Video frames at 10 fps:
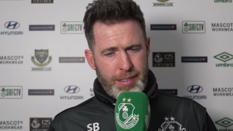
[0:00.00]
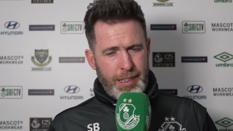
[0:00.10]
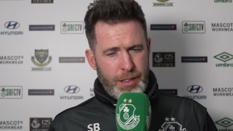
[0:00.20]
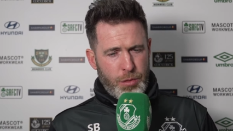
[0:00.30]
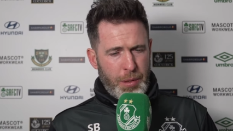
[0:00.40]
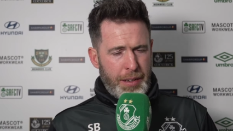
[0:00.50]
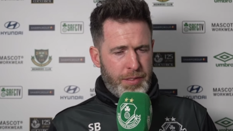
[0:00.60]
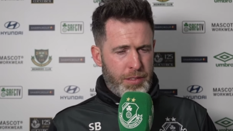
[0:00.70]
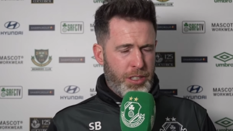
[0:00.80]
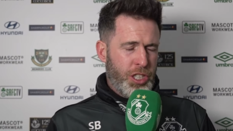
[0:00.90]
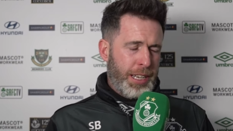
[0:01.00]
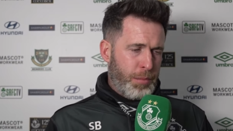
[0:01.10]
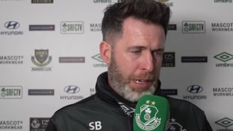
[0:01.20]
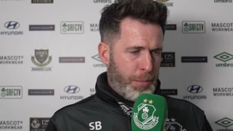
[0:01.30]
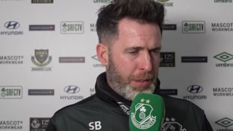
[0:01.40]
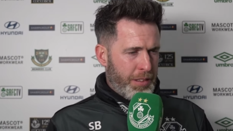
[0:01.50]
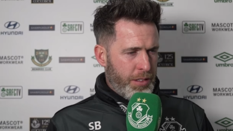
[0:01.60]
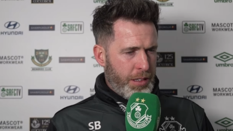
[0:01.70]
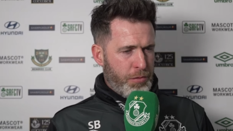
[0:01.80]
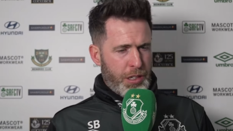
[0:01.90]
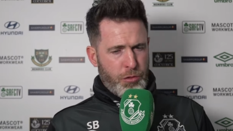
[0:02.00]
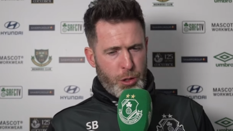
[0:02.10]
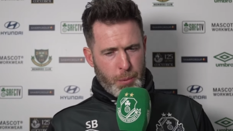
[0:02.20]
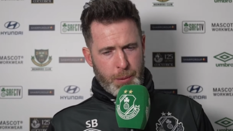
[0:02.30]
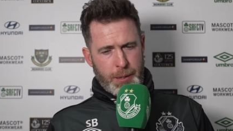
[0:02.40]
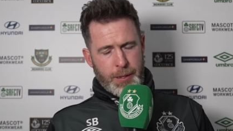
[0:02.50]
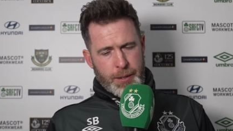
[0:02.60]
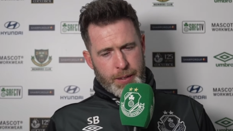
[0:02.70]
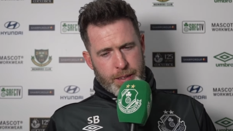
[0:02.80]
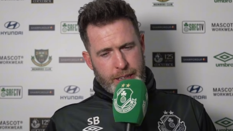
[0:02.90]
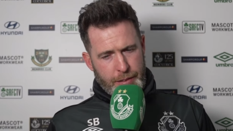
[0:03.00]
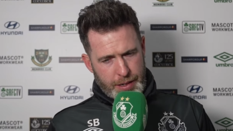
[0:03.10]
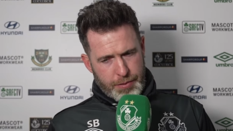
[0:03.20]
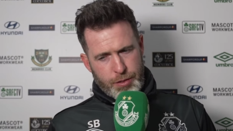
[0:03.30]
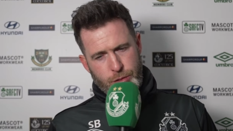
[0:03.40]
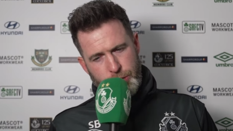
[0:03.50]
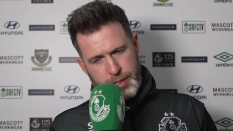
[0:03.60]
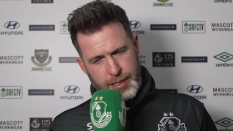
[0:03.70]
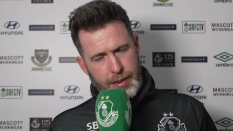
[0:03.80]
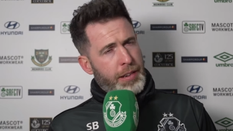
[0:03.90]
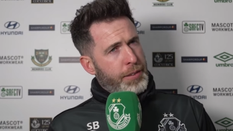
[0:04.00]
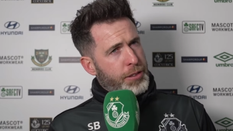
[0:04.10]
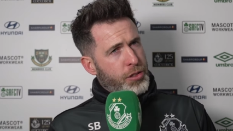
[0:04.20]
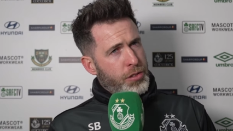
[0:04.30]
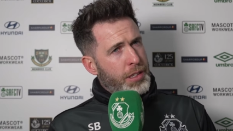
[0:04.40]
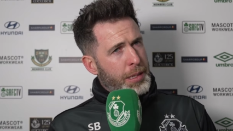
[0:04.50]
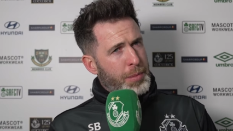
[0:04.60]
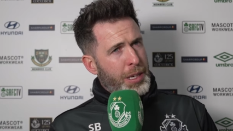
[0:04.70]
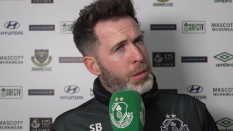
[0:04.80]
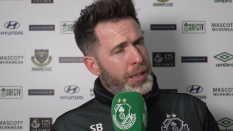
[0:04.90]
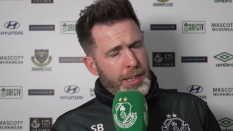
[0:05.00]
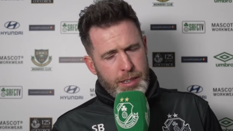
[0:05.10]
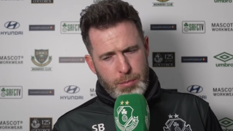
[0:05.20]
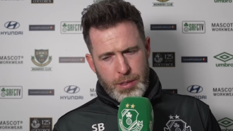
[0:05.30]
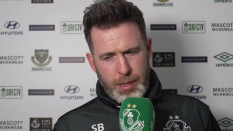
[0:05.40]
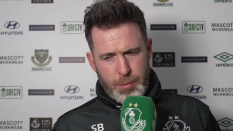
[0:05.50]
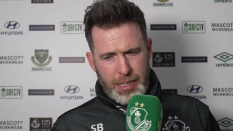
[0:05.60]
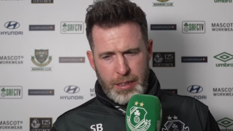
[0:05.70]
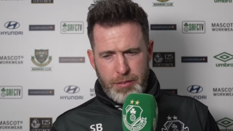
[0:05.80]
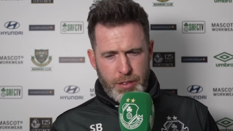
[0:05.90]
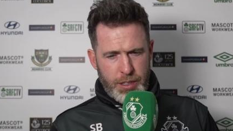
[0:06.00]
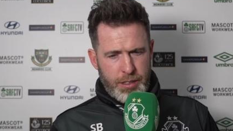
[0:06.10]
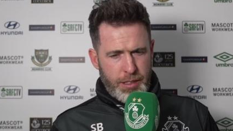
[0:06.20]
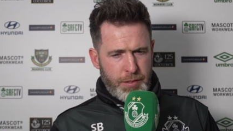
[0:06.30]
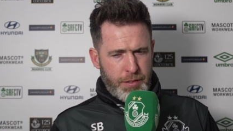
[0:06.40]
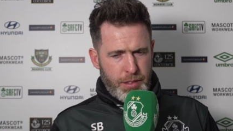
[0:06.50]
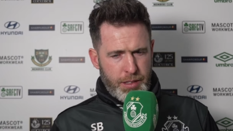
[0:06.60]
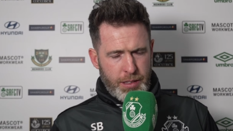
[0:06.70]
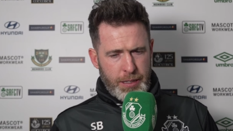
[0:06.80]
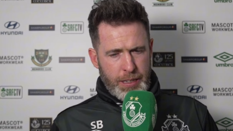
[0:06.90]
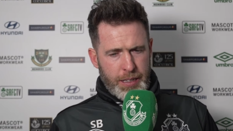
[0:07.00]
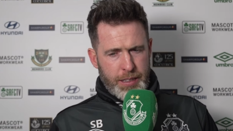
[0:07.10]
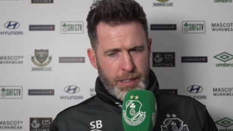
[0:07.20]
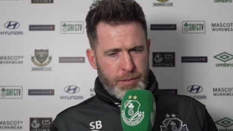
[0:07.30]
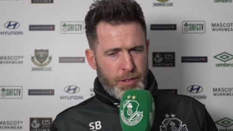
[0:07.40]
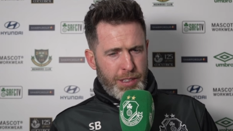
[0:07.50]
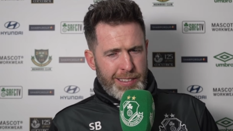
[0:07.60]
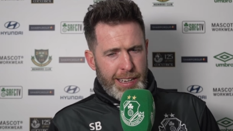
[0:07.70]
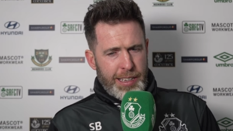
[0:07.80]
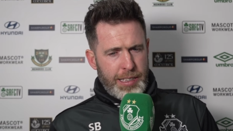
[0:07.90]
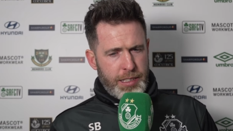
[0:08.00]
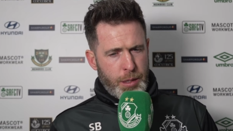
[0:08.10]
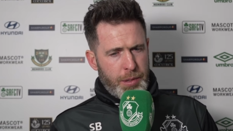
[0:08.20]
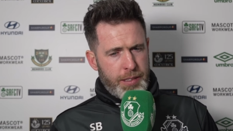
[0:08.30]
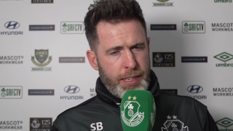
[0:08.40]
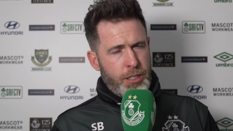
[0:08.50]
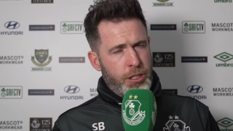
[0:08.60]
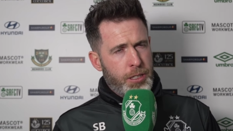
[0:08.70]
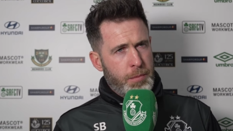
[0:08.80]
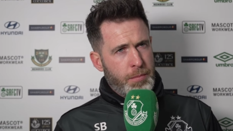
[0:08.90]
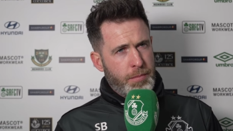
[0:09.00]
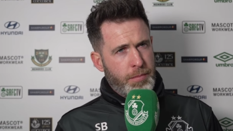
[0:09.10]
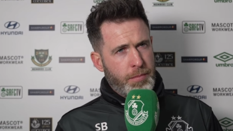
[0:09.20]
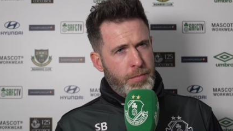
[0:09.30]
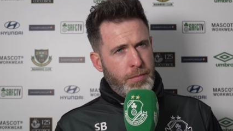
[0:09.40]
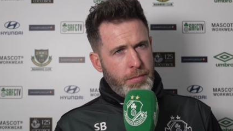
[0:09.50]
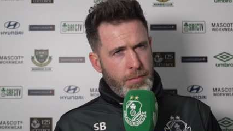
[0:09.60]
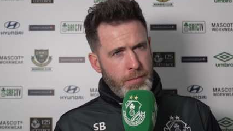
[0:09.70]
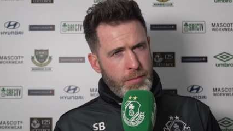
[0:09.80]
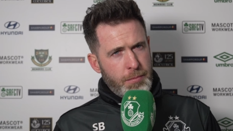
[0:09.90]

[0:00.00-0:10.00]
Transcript: and look, we have to understand what happened tonight, regroup, get ready for Thursday, get ready for Sunday, and we go again. And we, and we keep fighting until the final, till the final day, and let's see where it takes us. And we shift